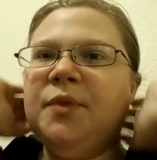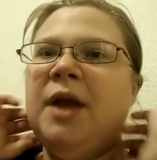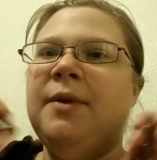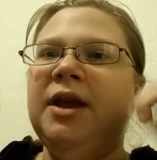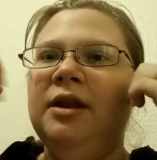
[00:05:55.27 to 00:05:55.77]

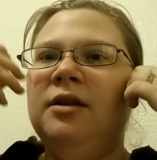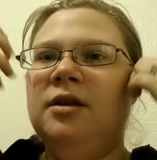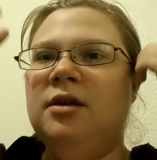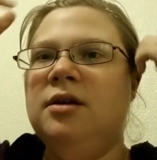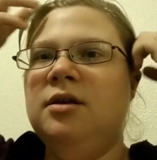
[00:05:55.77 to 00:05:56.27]
I mean,
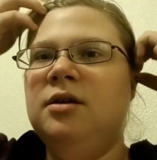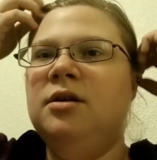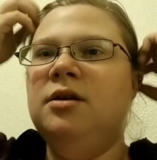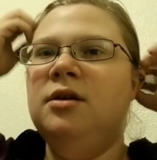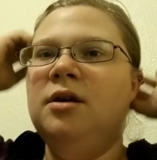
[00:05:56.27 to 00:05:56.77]

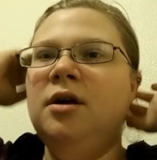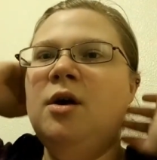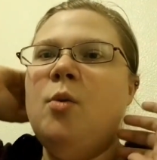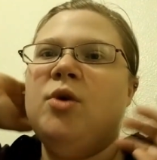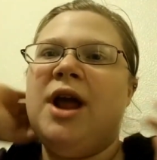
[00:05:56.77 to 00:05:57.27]

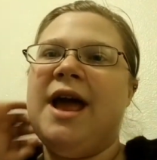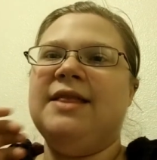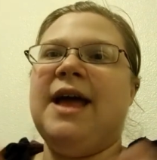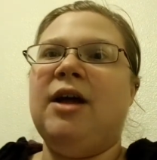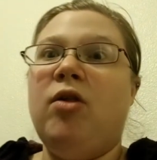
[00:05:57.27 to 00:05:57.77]
we're not
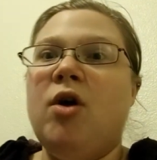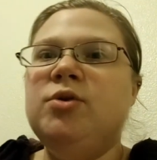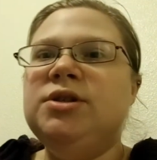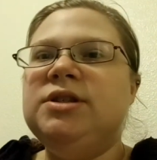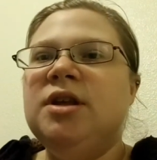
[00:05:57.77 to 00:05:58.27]
that
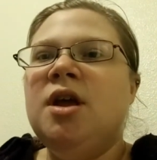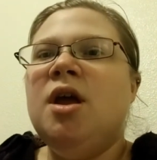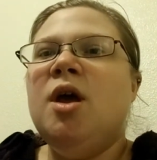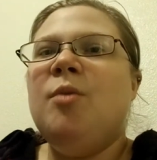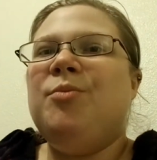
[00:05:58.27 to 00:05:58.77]
close,
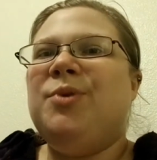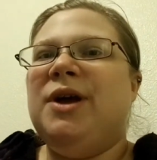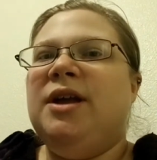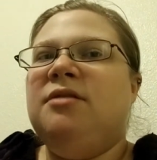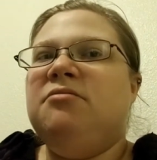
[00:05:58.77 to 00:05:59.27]

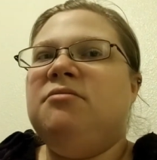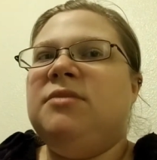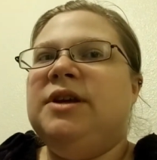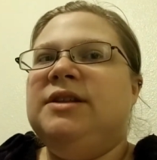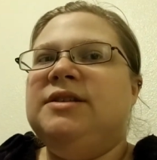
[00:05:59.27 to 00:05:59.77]
but
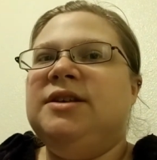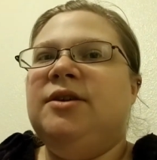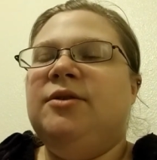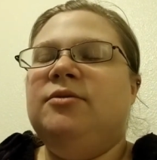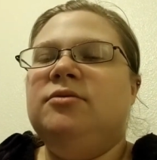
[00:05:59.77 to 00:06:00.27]
it's
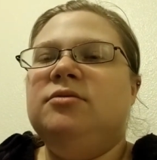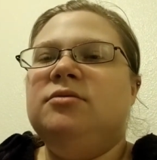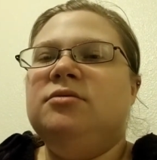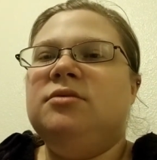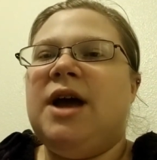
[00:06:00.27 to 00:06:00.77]
still,
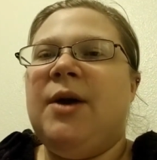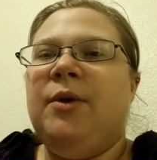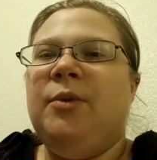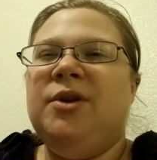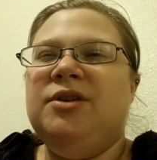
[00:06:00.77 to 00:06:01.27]
I
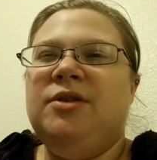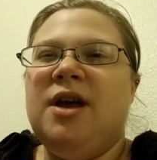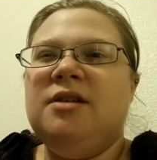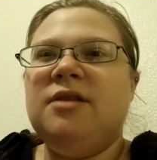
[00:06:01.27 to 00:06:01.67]
wouldn't want to do that.